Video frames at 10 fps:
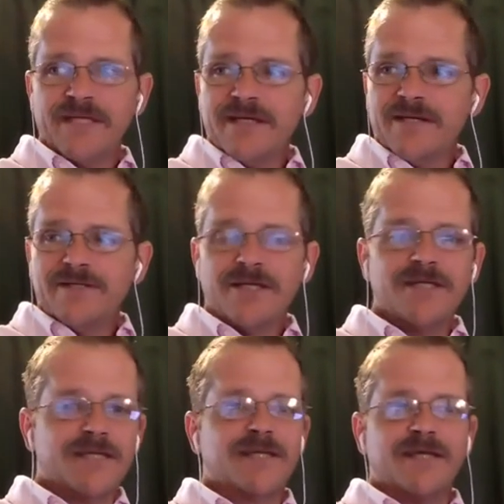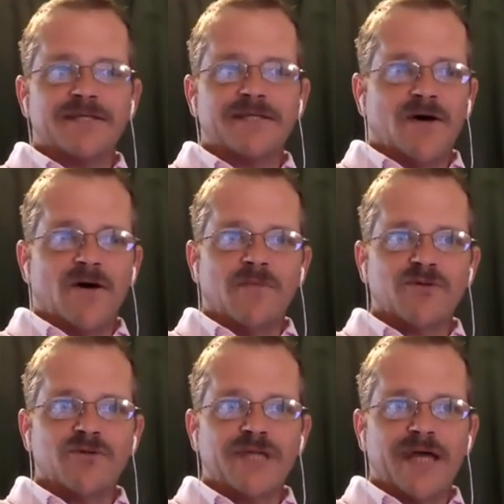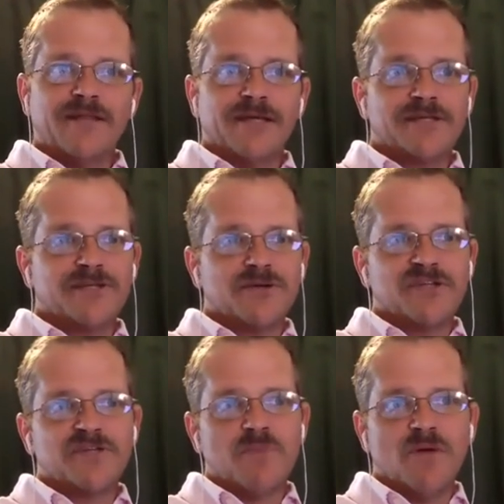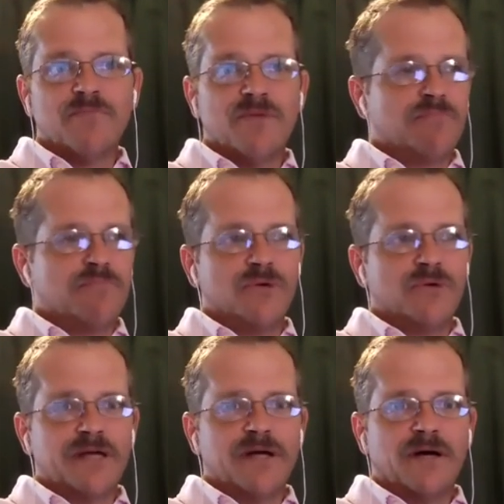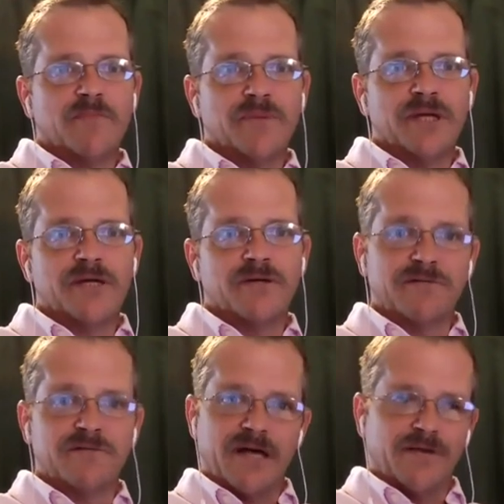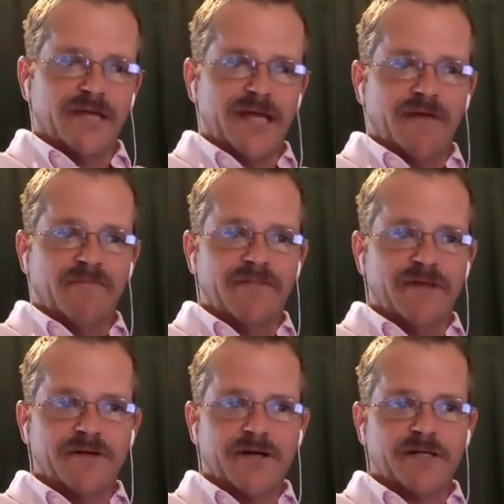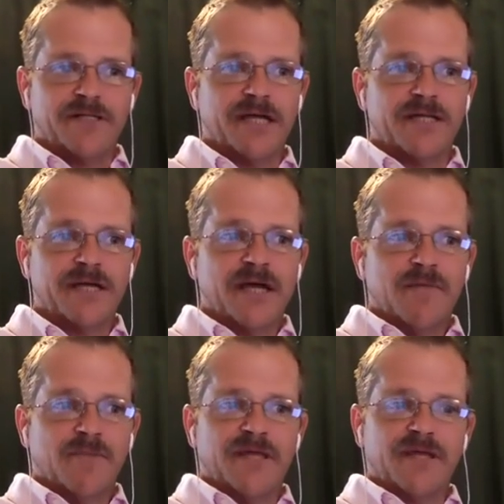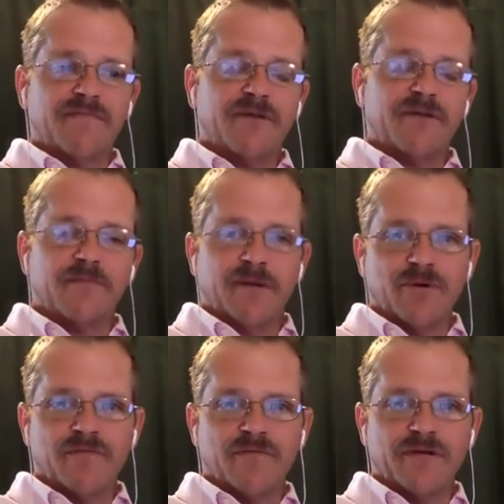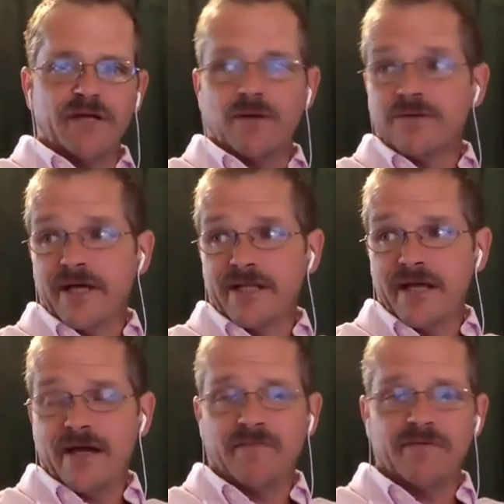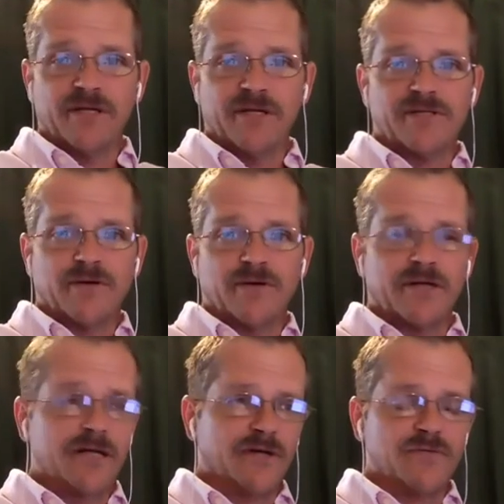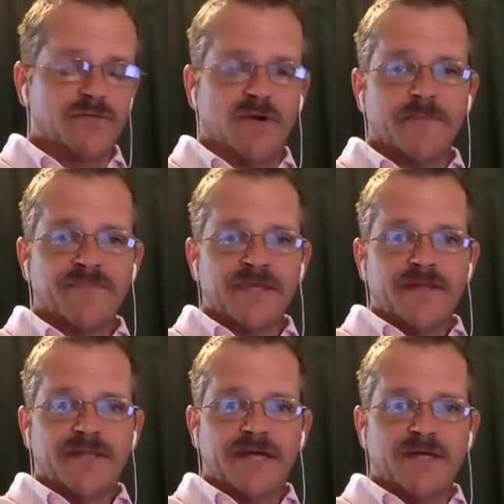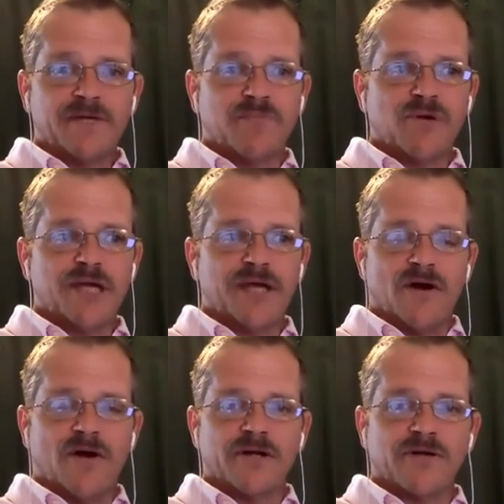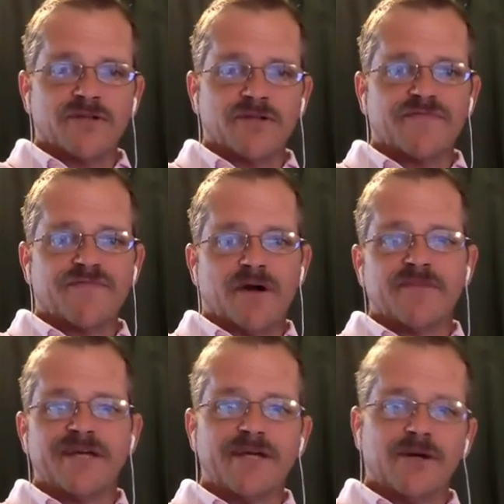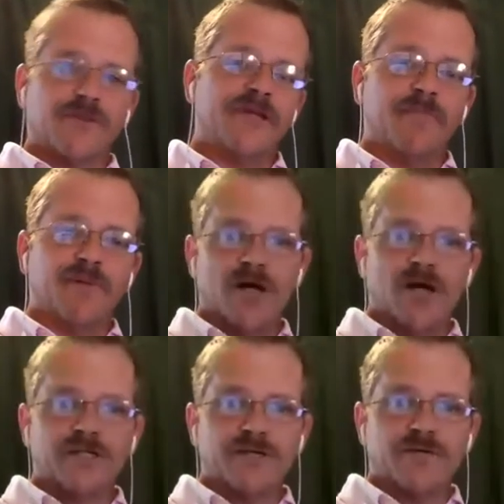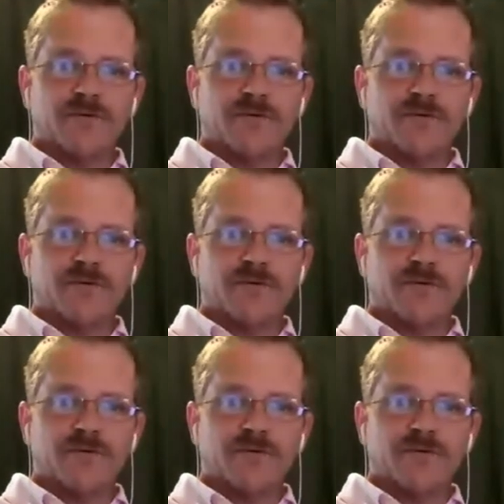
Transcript: Geez, it's almost endless. So a small brewing company could not only have their content, but then if they're a member of a guild like they have in Minnesota and elsewhere, they could bring in articles from the guild they belong to,